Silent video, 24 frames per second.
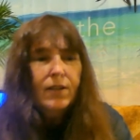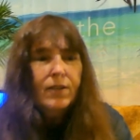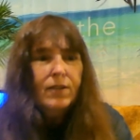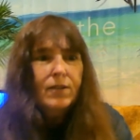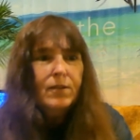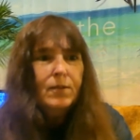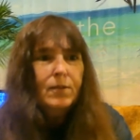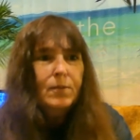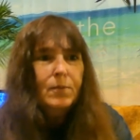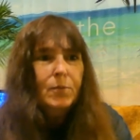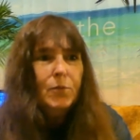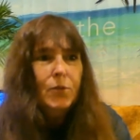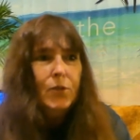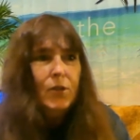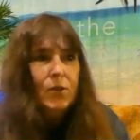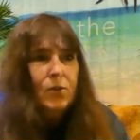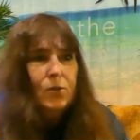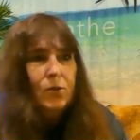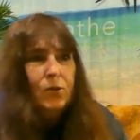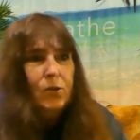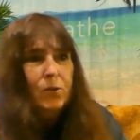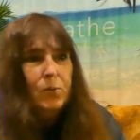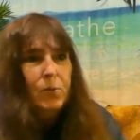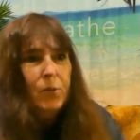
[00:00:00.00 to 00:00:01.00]
a pretty
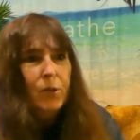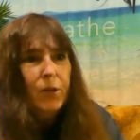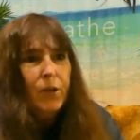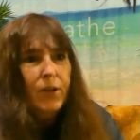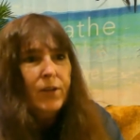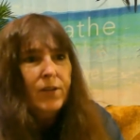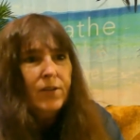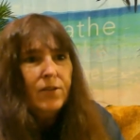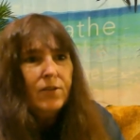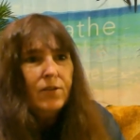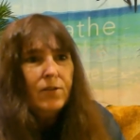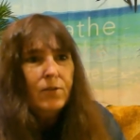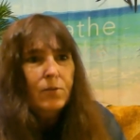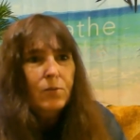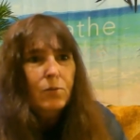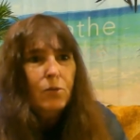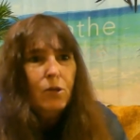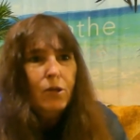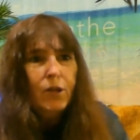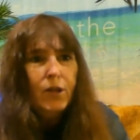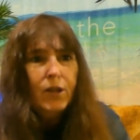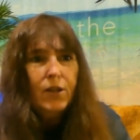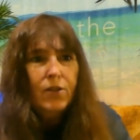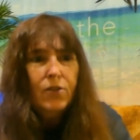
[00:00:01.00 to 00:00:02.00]
cool place. There's a
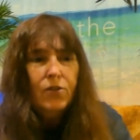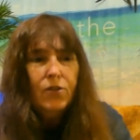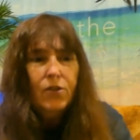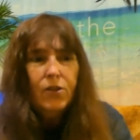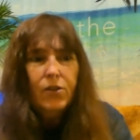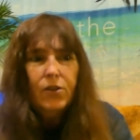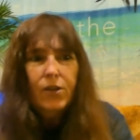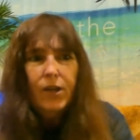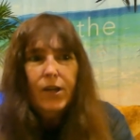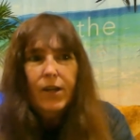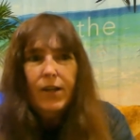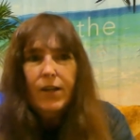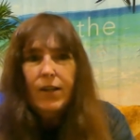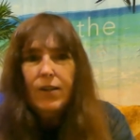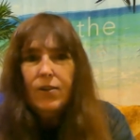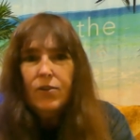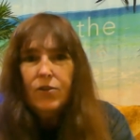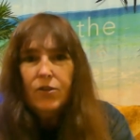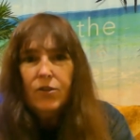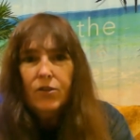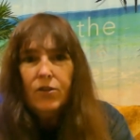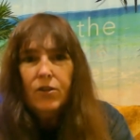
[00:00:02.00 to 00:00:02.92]
walking trail, hiking trail.